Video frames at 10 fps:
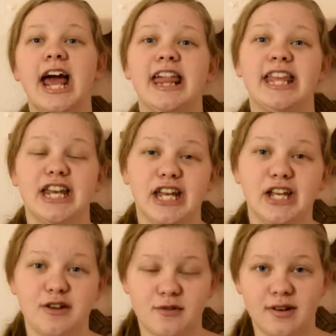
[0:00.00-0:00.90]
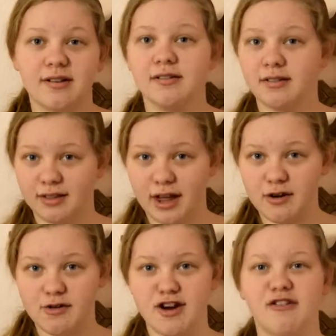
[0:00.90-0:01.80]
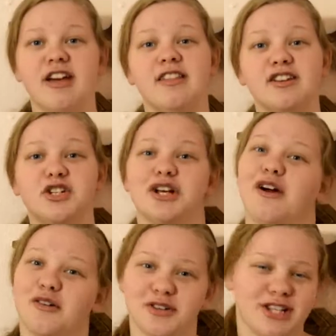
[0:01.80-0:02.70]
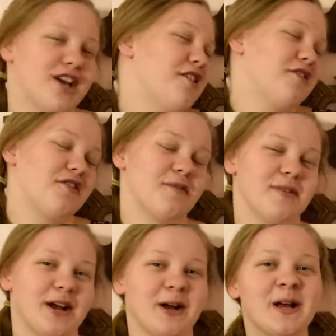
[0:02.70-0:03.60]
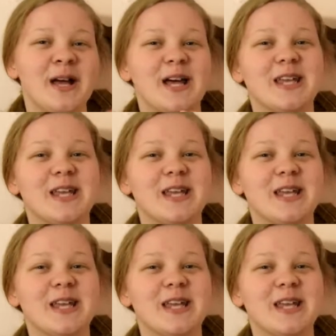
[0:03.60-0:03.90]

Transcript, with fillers: and then you let her know, and then she goes from there.